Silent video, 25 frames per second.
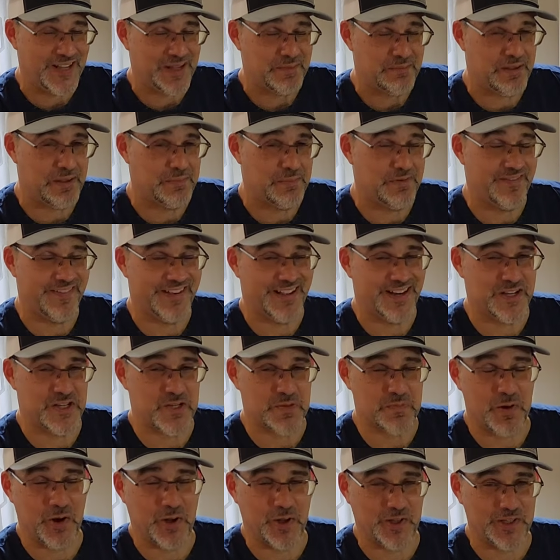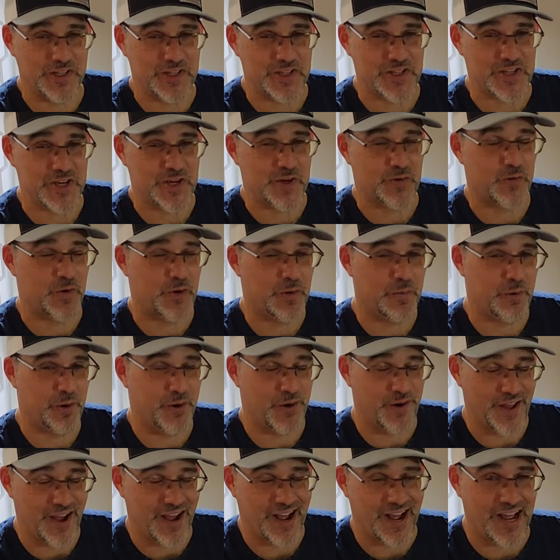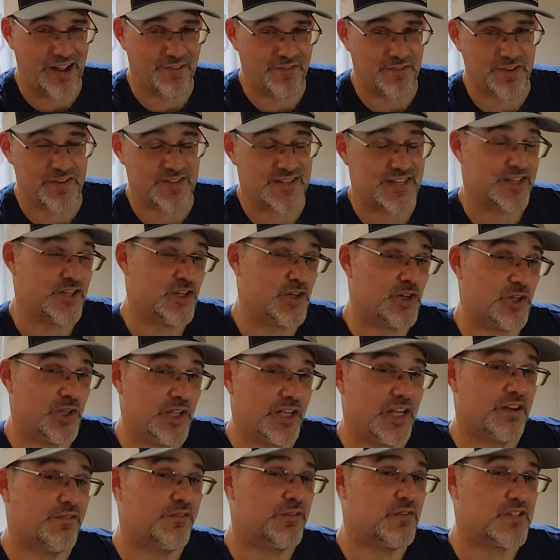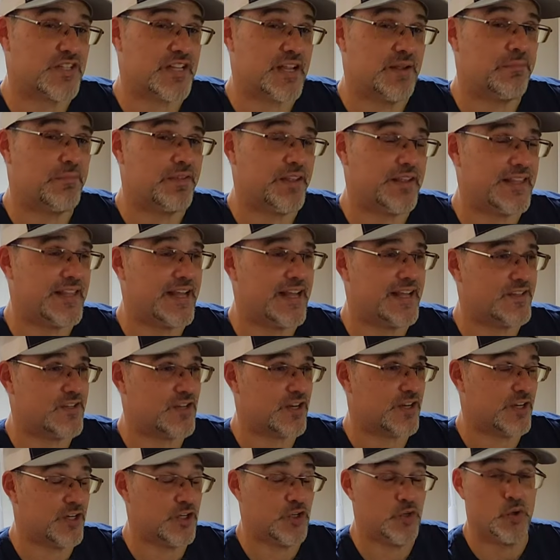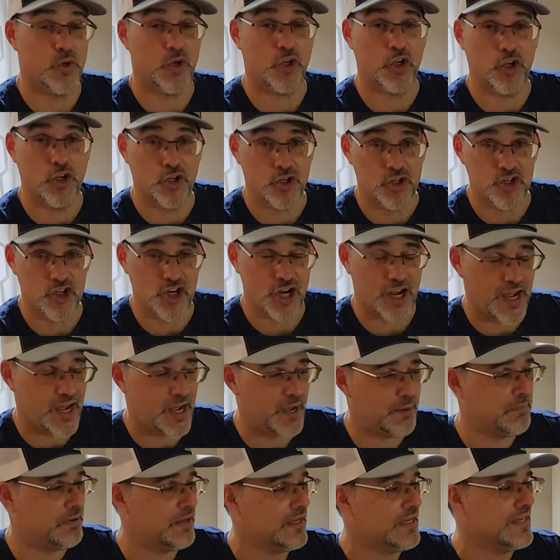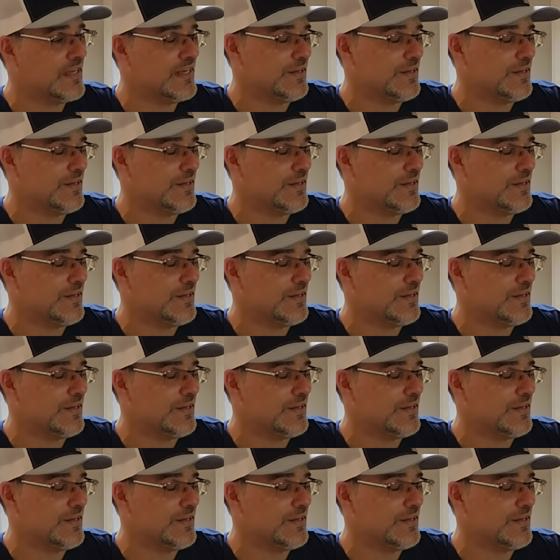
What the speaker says: Maybe you get a small listening room or an office that you're looking for something that's going to do a good job.